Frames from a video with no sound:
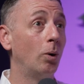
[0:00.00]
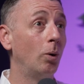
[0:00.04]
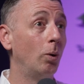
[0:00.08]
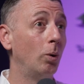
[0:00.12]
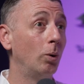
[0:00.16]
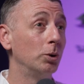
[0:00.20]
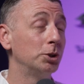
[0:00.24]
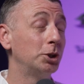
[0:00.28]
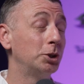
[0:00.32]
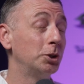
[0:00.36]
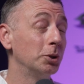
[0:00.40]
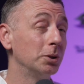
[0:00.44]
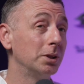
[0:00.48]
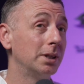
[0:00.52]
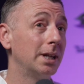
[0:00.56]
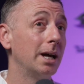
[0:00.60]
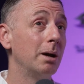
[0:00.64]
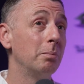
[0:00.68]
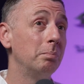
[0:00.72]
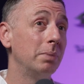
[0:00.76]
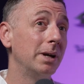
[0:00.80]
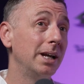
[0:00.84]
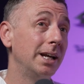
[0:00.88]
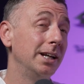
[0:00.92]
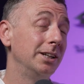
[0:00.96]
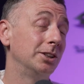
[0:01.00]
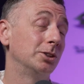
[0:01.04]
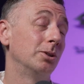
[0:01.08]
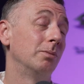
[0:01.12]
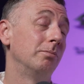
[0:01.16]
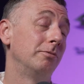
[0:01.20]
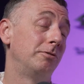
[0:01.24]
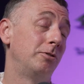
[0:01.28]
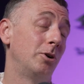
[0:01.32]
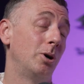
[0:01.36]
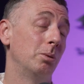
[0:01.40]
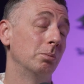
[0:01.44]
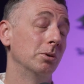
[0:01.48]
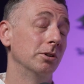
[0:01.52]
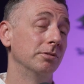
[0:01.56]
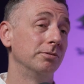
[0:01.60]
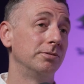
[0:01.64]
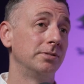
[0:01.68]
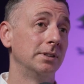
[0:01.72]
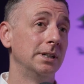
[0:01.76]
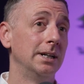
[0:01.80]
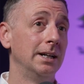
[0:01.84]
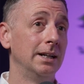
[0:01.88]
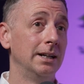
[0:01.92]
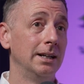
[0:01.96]
Or should there be some form
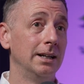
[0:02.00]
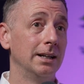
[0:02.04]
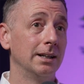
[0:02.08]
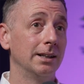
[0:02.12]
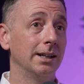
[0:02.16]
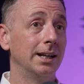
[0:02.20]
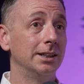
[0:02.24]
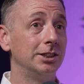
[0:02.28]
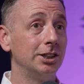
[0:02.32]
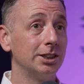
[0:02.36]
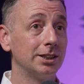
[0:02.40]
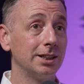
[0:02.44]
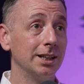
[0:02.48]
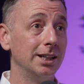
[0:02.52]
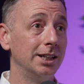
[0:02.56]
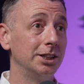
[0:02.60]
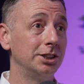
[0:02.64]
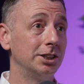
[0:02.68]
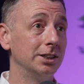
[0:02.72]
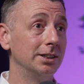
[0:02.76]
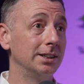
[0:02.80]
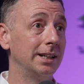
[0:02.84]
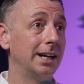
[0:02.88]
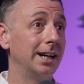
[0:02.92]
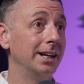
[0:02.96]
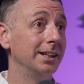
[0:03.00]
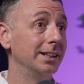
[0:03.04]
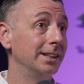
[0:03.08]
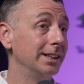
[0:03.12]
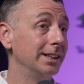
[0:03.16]
of legislation that